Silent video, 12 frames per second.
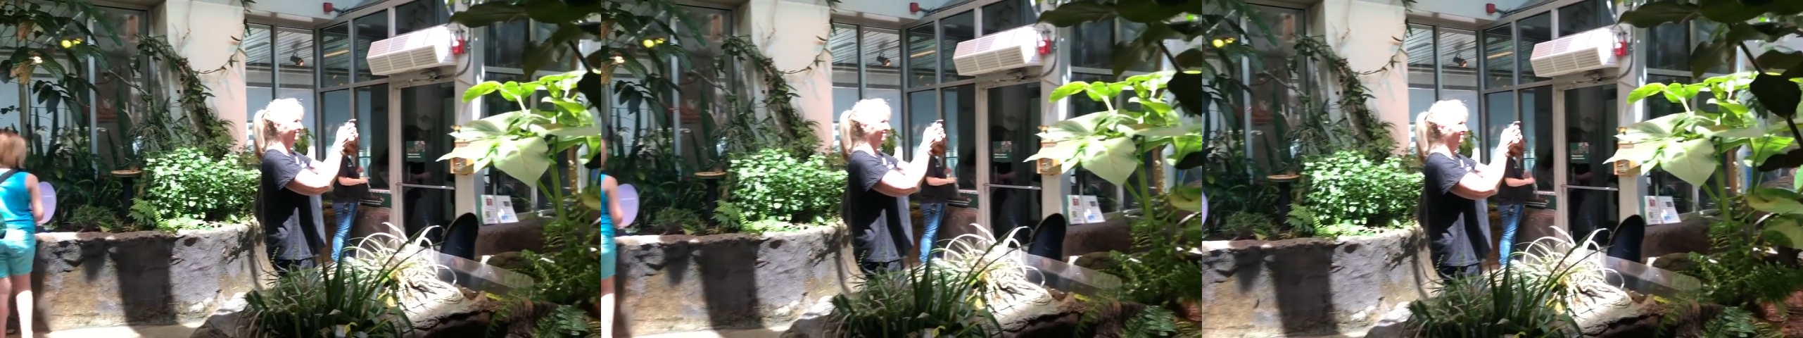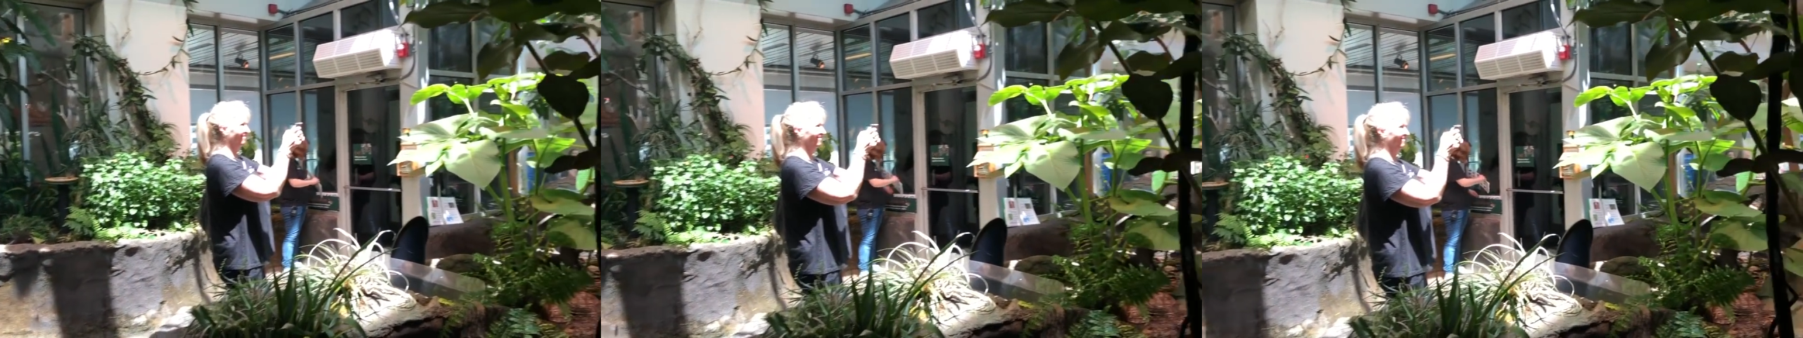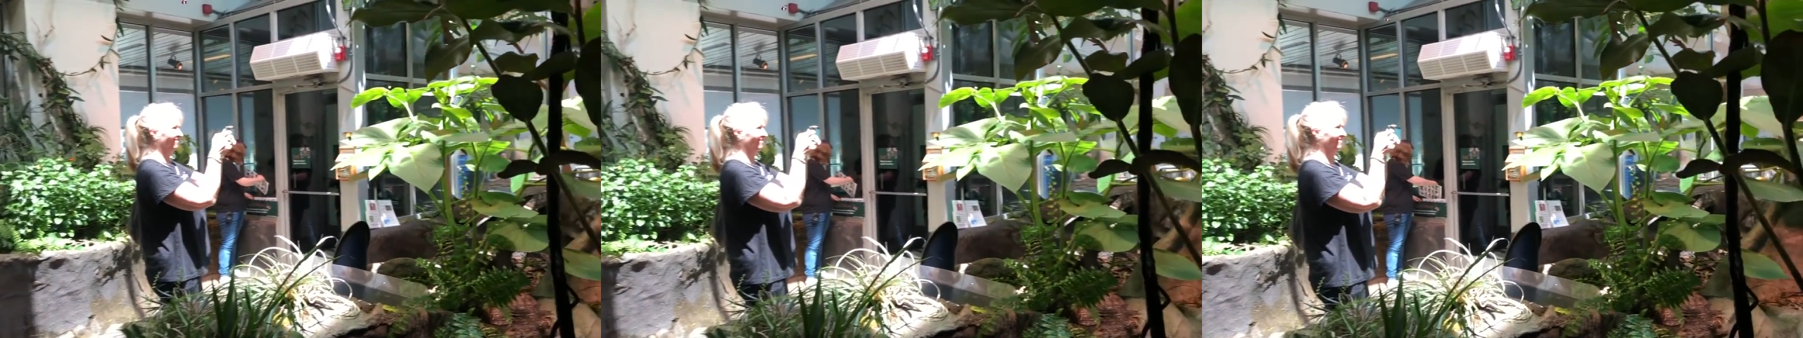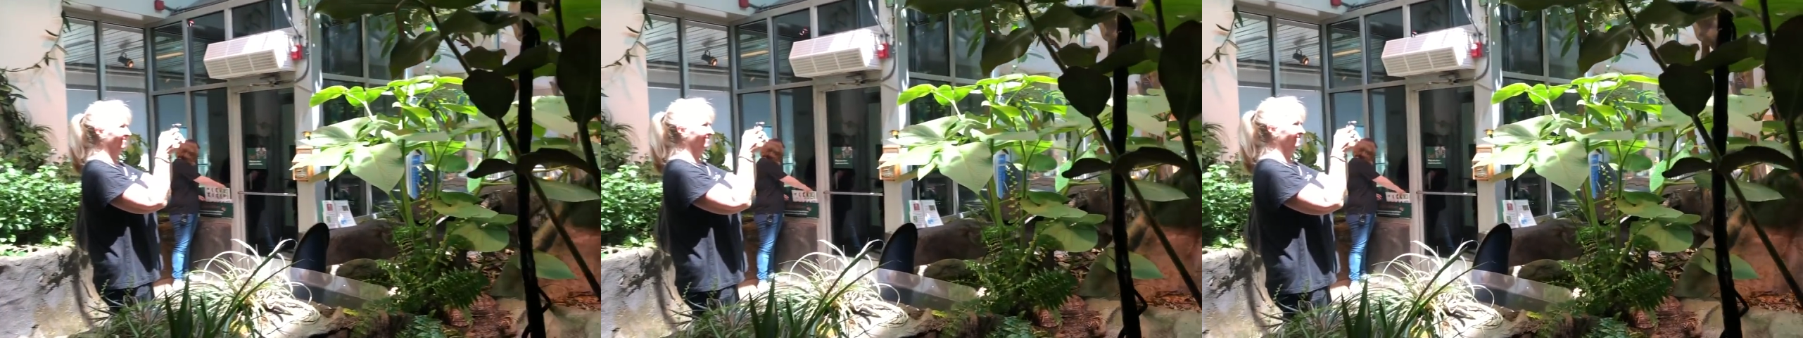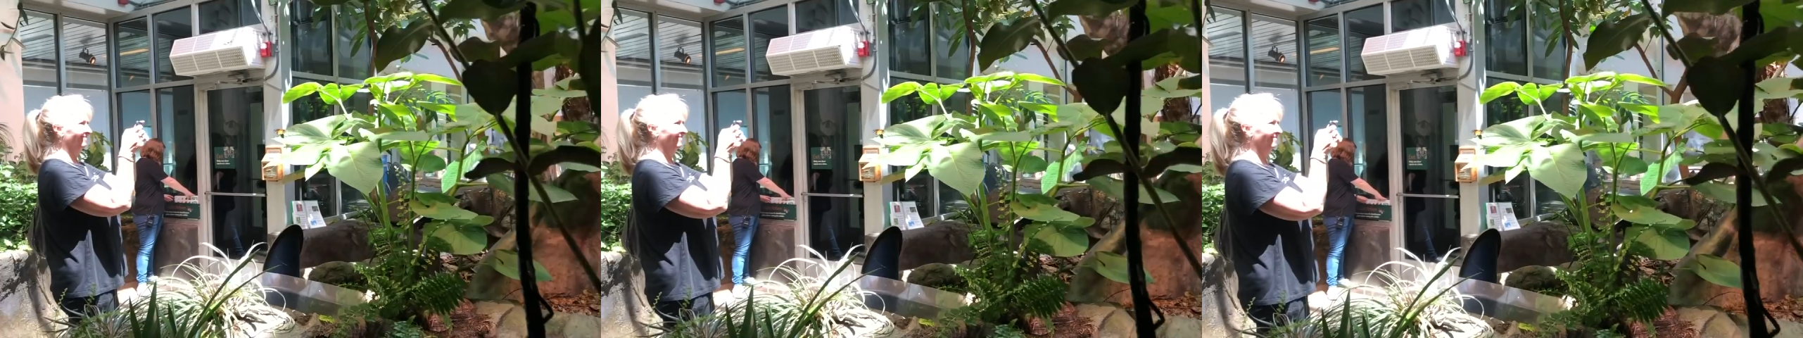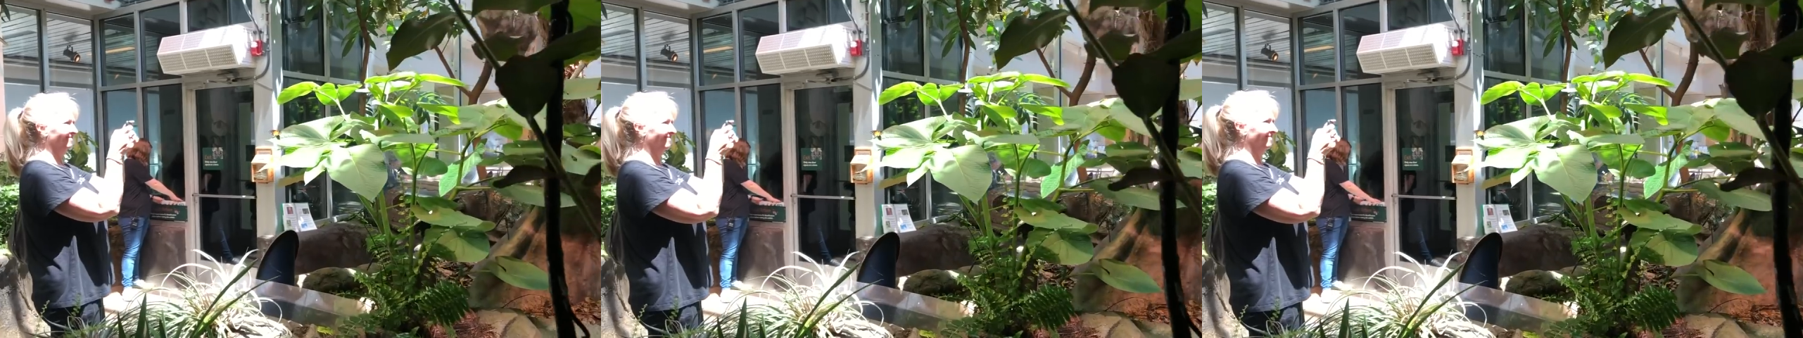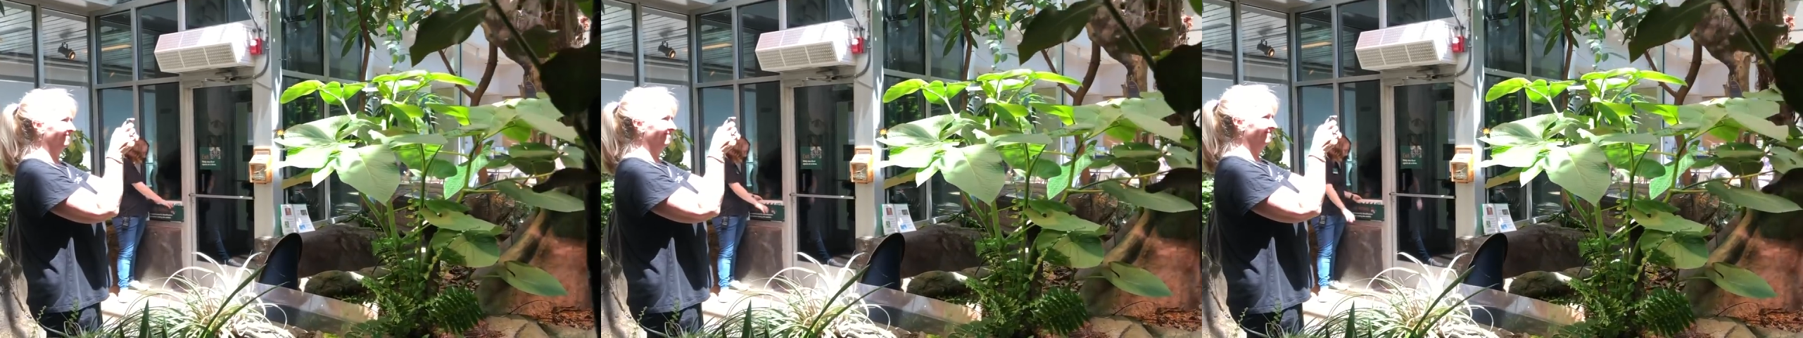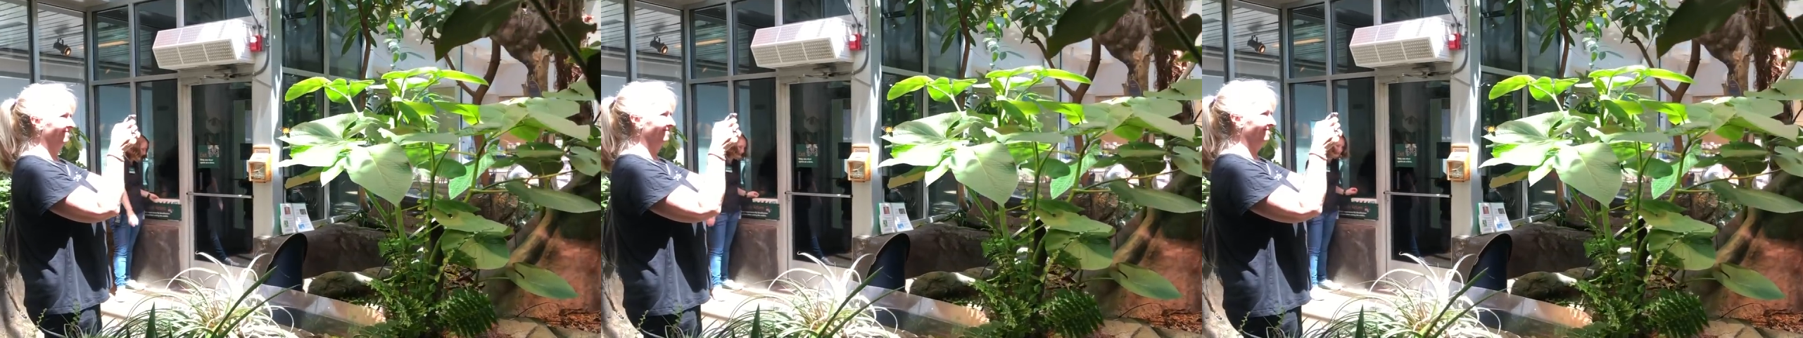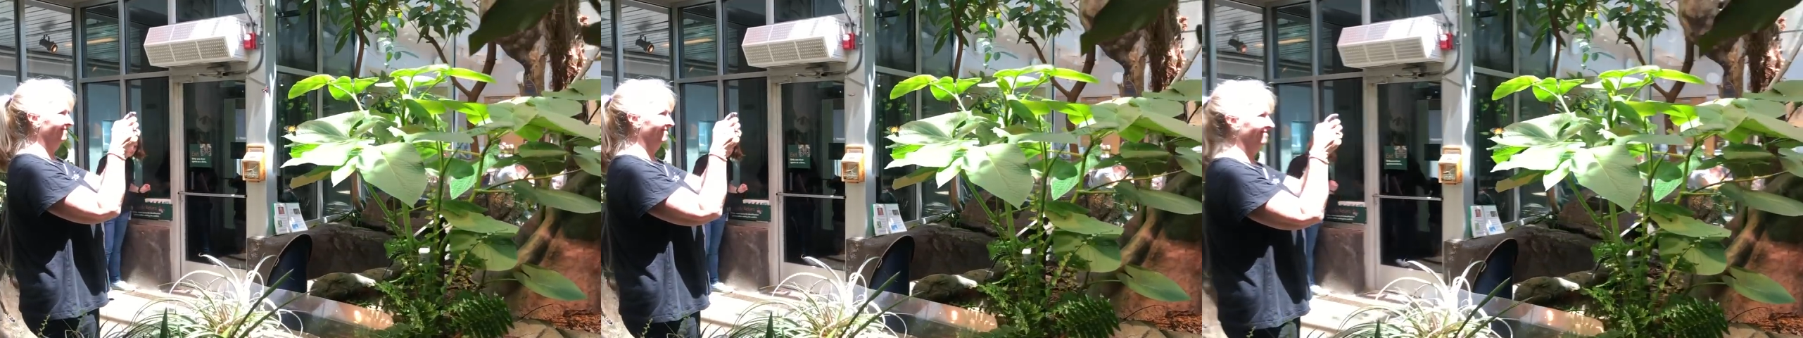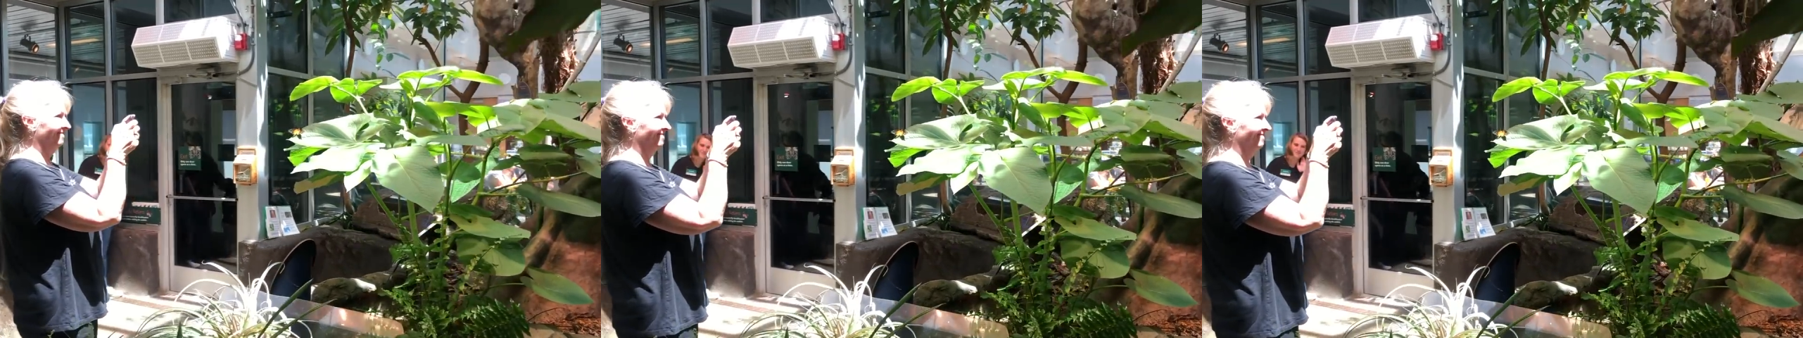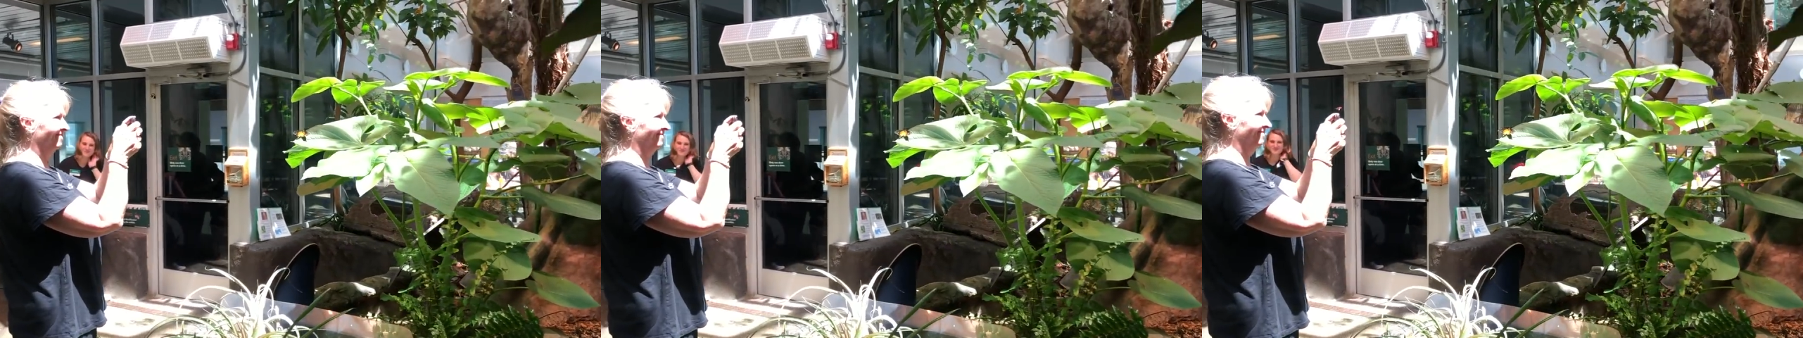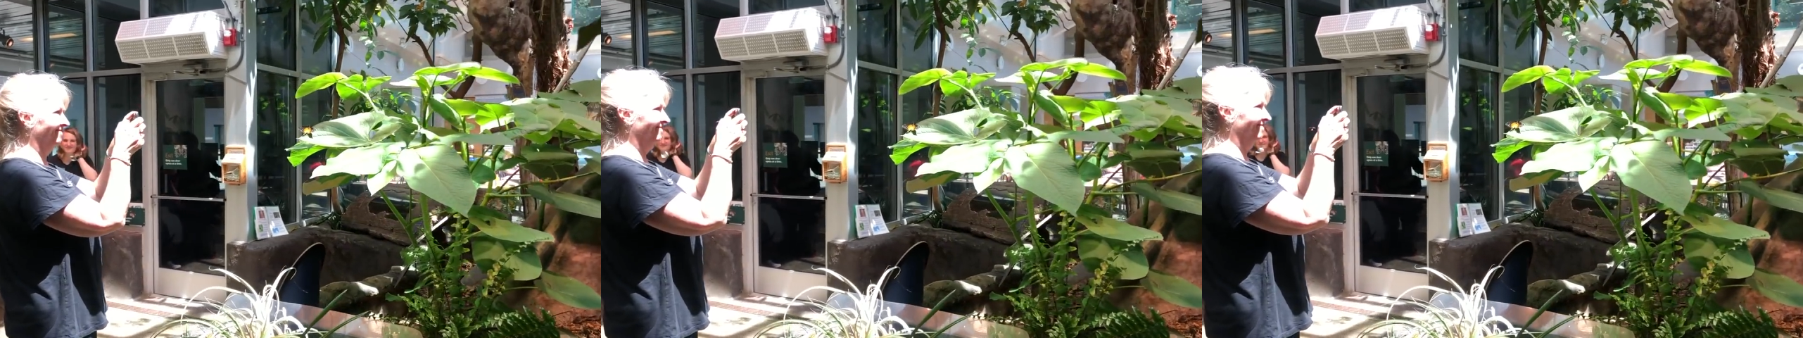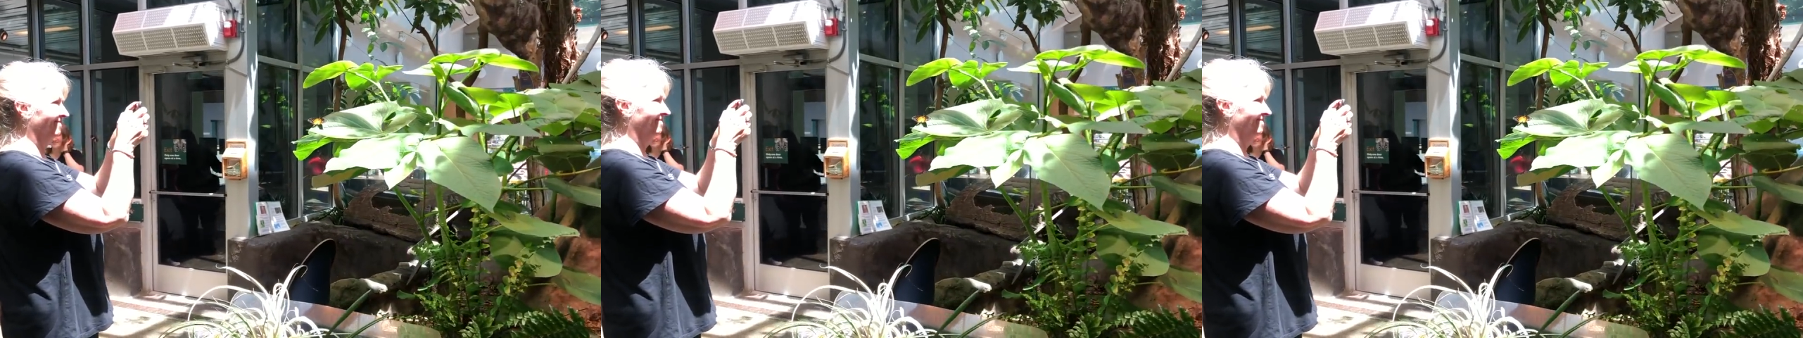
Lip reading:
No face is visible, so there are no lips to read.